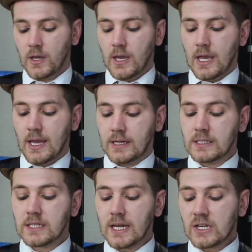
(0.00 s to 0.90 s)
And
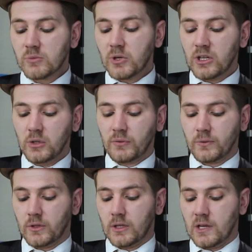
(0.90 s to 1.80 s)
it's actually pretty
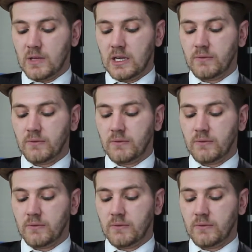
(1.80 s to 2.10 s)
useful. I mean,